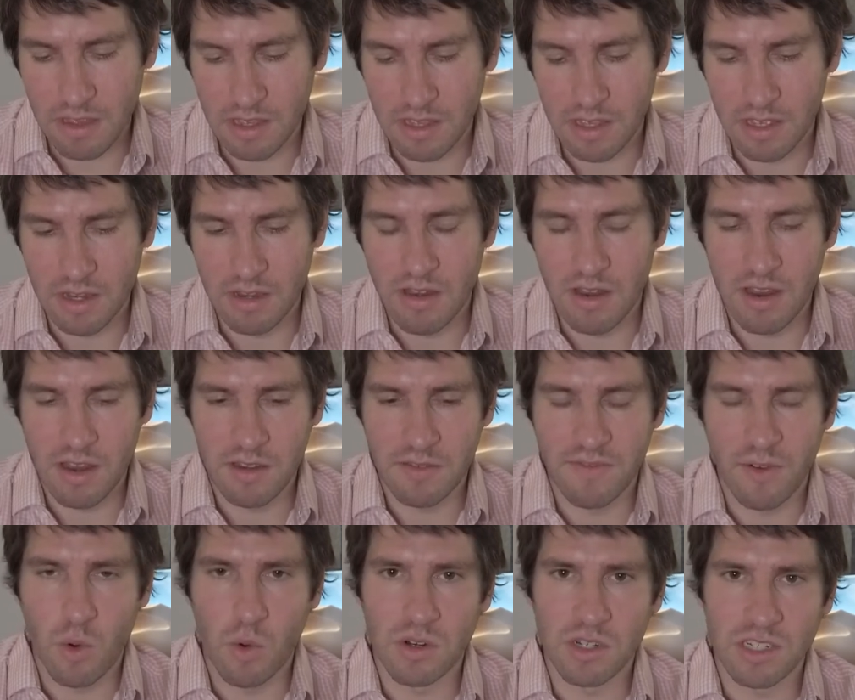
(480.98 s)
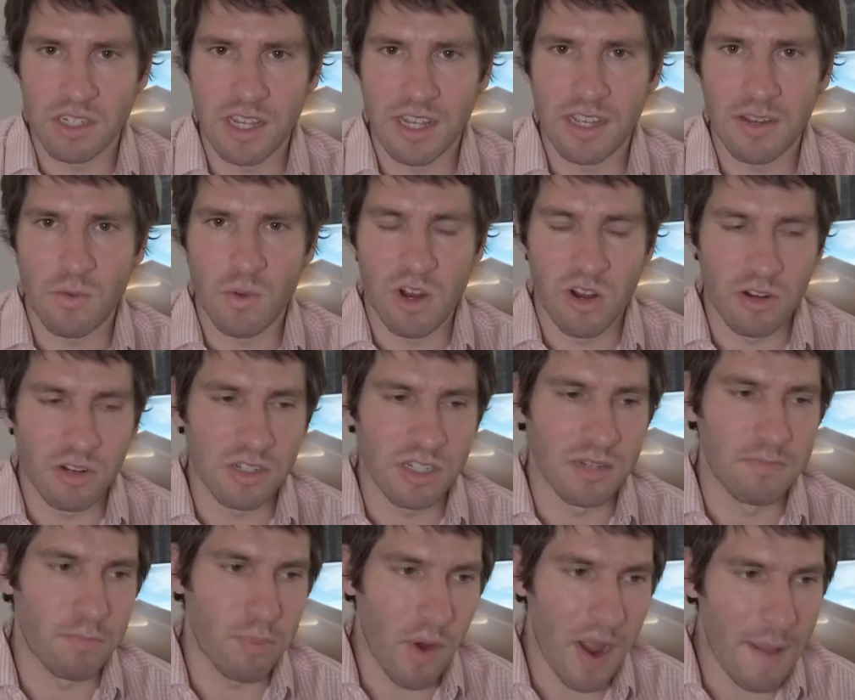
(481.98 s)
and and of course, like
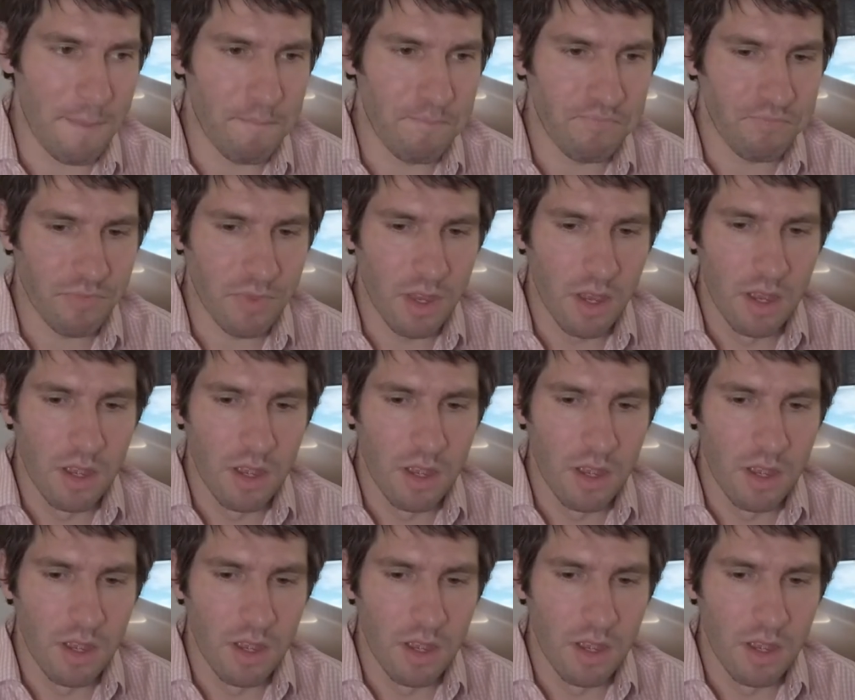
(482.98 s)
rehearse and prep.